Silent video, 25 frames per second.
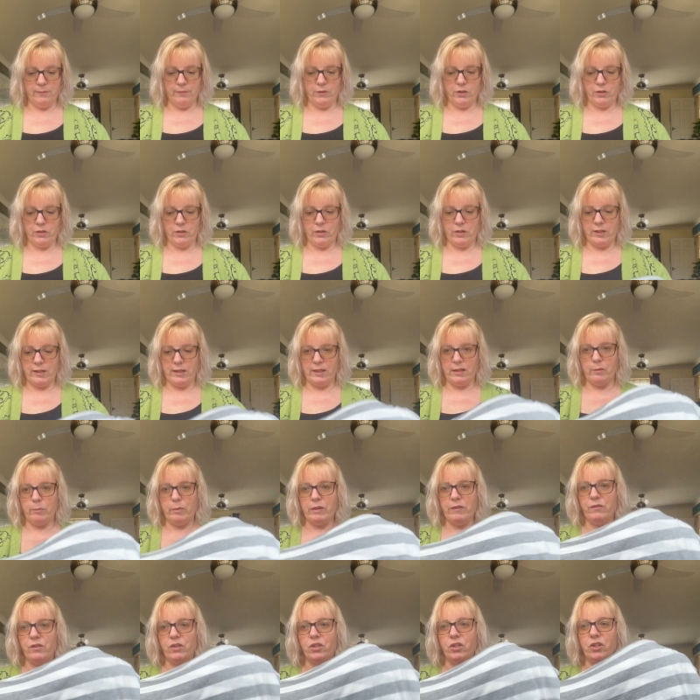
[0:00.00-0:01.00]
Just noticed there's a
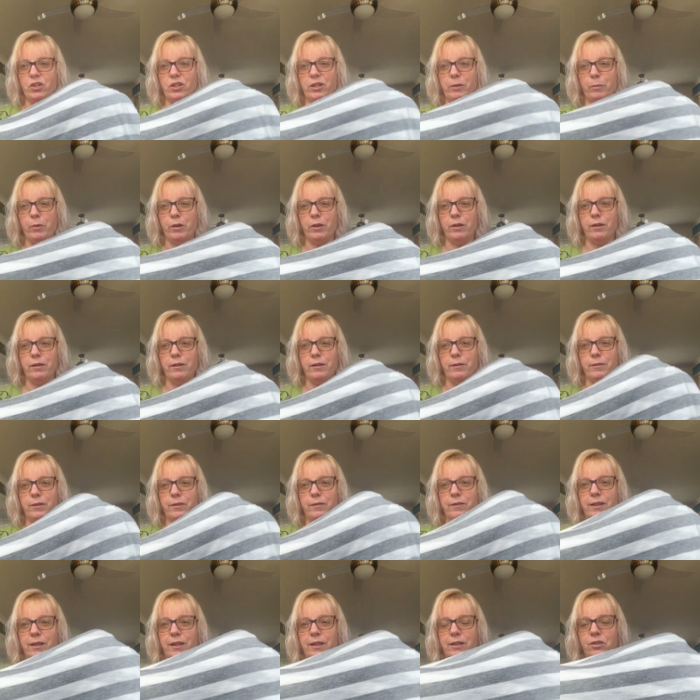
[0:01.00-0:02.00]
bit of a shimmer. I
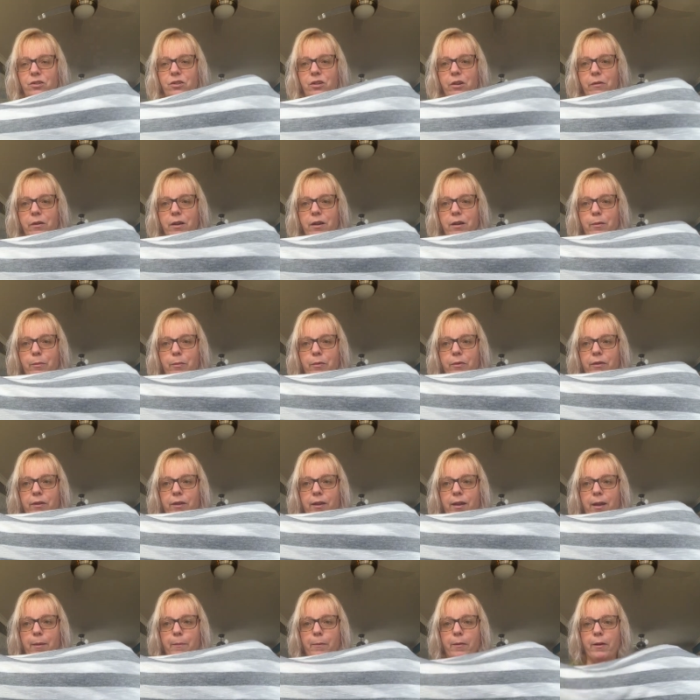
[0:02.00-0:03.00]
don't think it's showing up on the
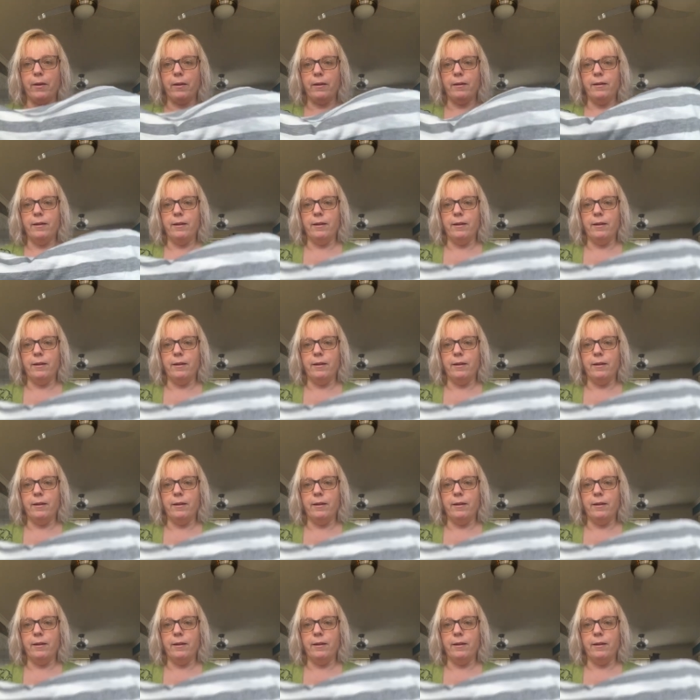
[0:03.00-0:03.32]
camera,